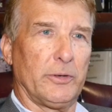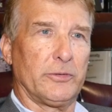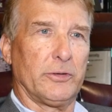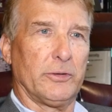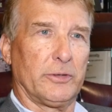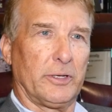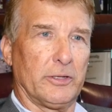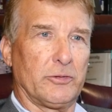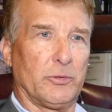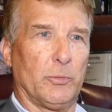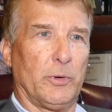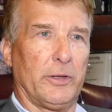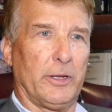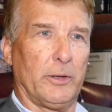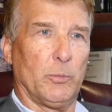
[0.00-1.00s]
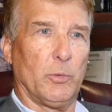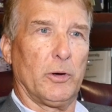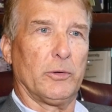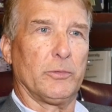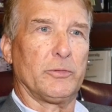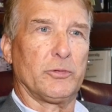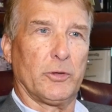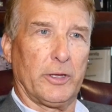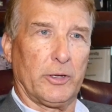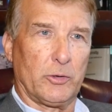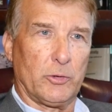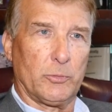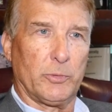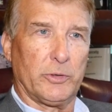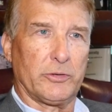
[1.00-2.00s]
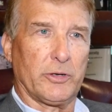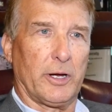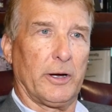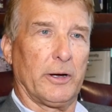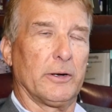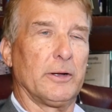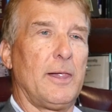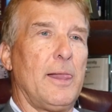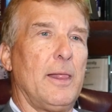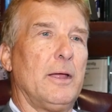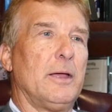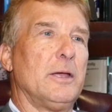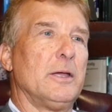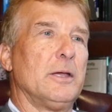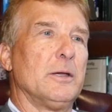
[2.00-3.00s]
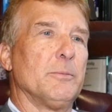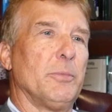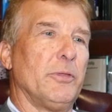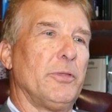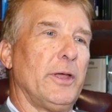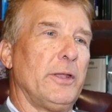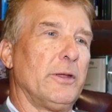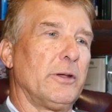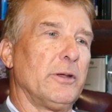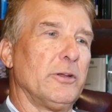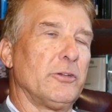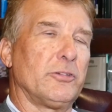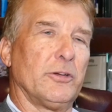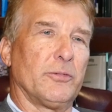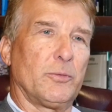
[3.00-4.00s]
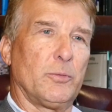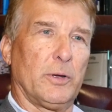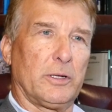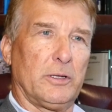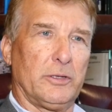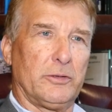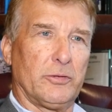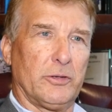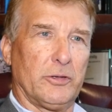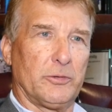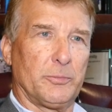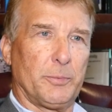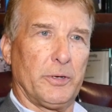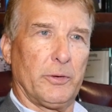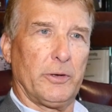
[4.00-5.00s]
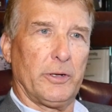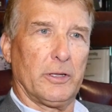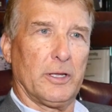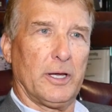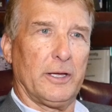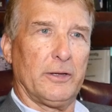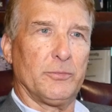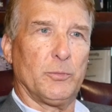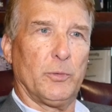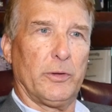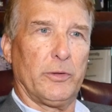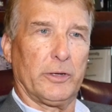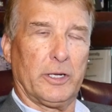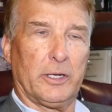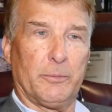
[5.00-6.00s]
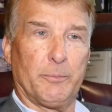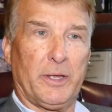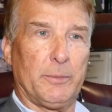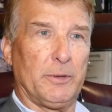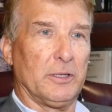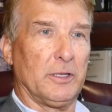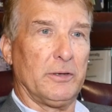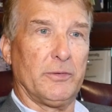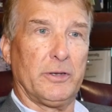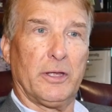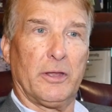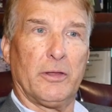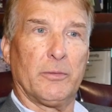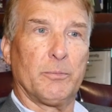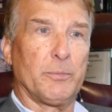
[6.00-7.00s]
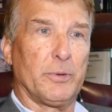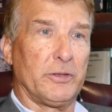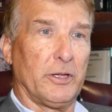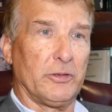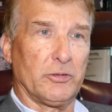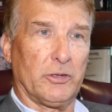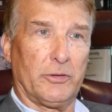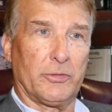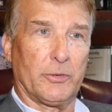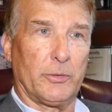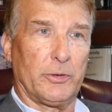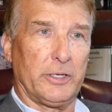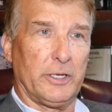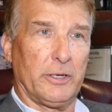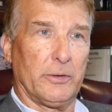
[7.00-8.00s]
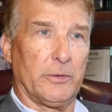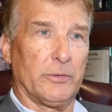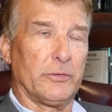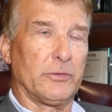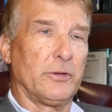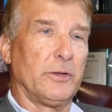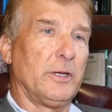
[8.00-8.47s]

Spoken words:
to get to where they were so they could retire. But then they're going to shift quickly to this period of life where they're going to maybe live another potentially 30 years,